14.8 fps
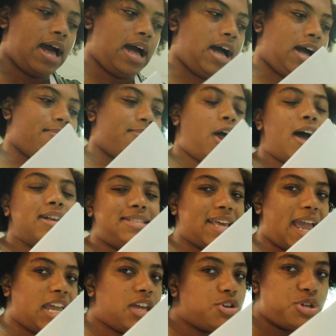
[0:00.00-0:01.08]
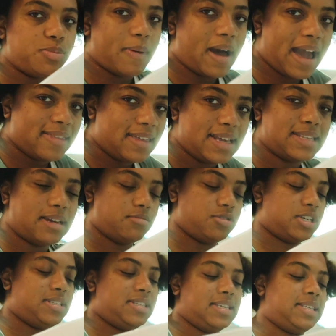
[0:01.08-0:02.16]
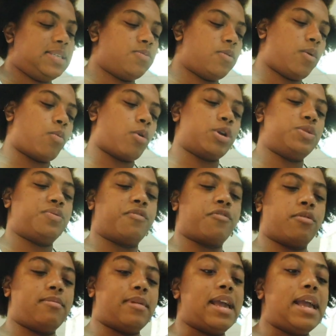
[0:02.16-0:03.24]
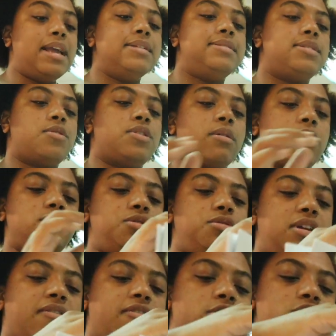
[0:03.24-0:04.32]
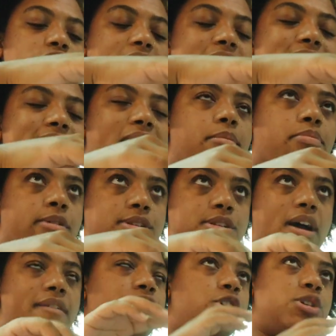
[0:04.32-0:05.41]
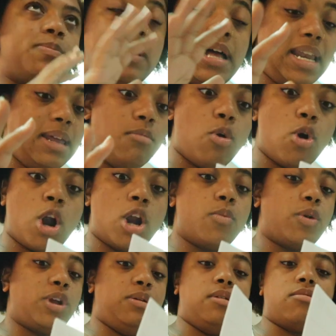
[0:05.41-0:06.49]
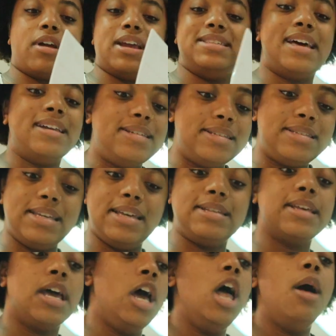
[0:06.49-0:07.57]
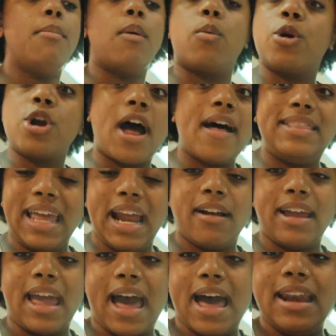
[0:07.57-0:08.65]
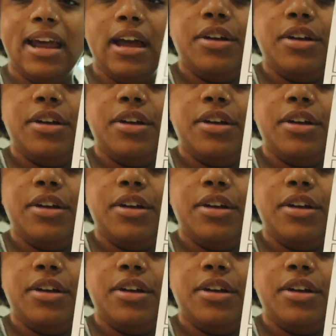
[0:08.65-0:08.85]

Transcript: I'm not saying you should buy this. This is what worked for me. So there are two different sheets that I printed off. There's plenty more where you can write sentences, but we're not there yet.